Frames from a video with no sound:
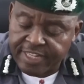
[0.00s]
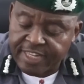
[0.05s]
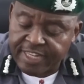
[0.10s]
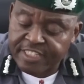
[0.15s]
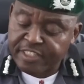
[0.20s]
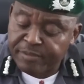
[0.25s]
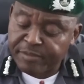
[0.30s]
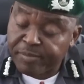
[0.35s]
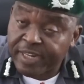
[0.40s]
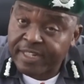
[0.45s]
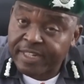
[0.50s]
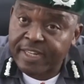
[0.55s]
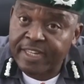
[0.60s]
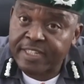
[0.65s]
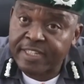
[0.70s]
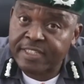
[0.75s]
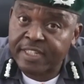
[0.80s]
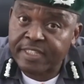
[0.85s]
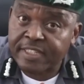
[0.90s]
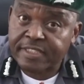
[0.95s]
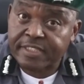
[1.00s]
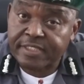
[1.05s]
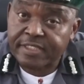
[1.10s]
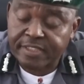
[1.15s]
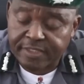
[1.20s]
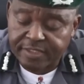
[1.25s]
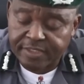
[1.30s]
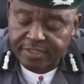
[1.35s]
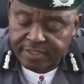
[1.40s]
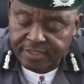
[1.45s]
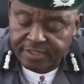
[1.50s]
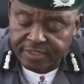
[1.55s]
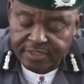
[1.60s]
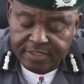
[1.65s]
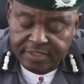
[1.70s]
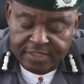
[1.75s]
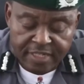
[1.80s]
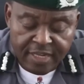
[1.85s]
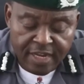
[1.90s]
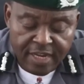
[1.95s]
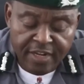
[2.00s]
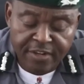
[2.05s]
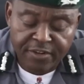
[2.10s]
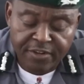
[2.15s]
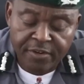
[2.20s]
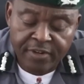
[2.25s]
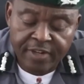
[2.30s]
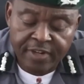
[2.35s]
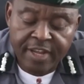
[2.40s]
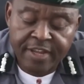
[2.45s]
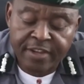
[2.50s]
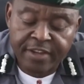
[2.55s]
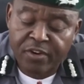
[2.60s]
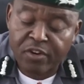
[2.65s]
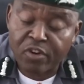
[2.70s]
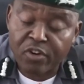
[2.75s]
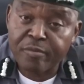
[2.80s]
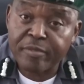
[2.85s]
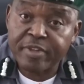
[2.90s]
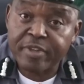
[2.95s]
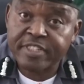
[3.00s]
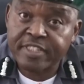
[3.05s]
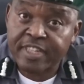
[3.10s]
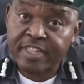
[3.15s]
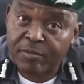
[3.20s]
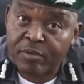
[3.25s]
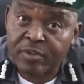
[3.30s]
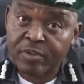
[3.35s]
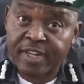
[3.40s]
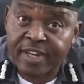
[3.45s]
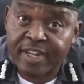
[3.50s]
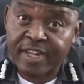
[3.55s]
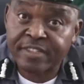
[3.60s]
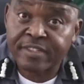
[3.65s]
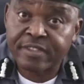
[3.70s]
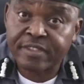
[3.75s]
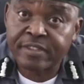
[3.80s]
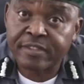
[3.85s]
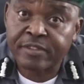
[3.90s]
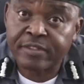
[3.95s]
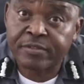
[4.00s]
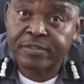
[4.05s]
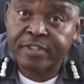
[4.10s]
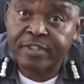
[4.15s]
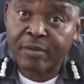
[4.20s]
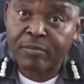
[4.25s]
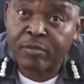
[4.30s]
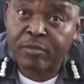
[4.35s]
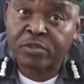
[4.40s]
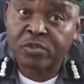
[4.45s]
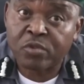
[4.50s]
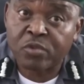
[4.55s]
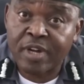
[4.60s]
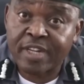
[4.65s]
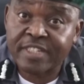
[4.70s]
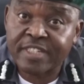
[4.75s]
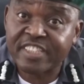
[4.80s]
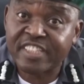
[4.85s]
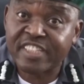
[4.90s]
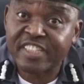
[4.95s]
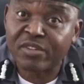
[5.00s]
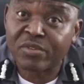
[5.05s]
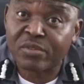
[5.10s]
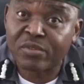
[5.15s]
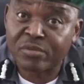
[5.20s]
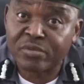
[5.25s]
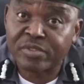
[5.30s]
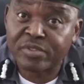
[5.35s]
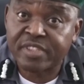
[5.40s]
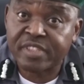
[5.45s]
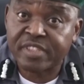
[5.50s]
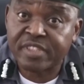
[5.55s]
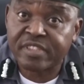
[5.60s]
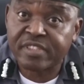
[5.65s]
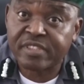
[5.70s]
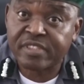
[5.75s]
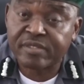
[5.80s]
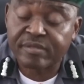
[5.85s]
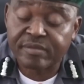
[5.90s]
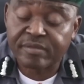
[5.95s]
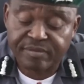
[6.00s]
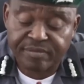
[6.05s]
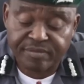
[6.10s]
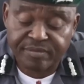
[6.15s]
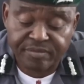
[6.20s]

their sympathizers, and other economic saboteurs, saboteurs in Ogun State.